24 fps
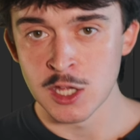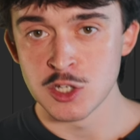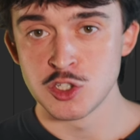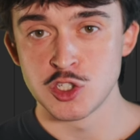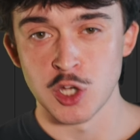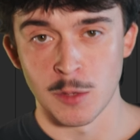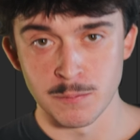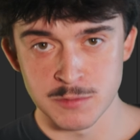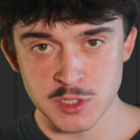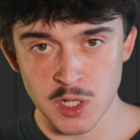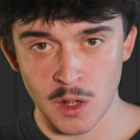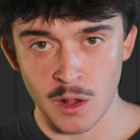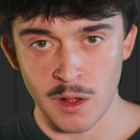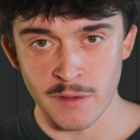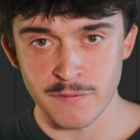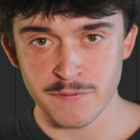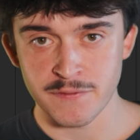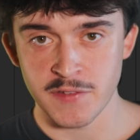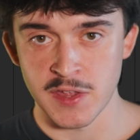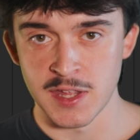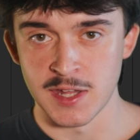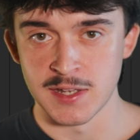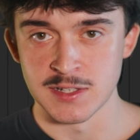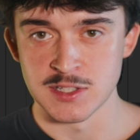jumped
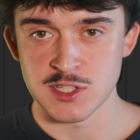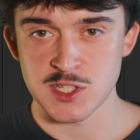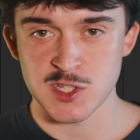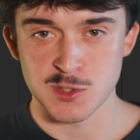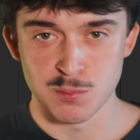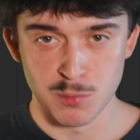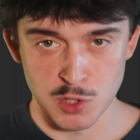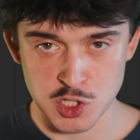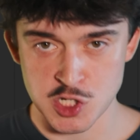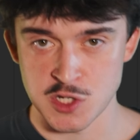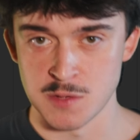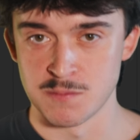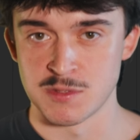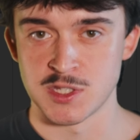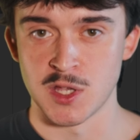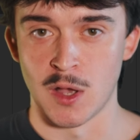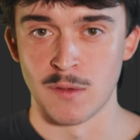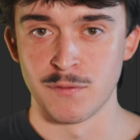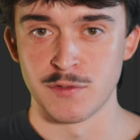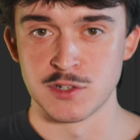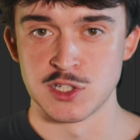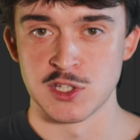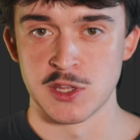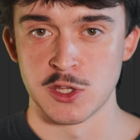off and smushed
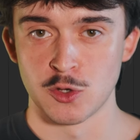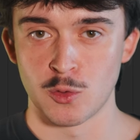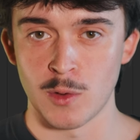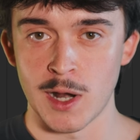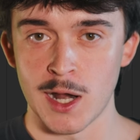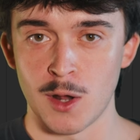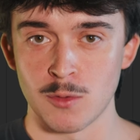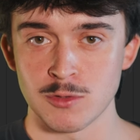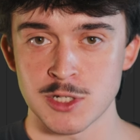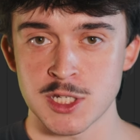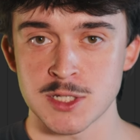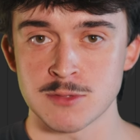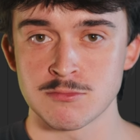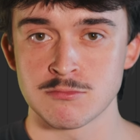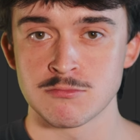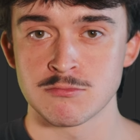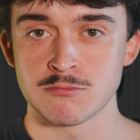himself into the ground.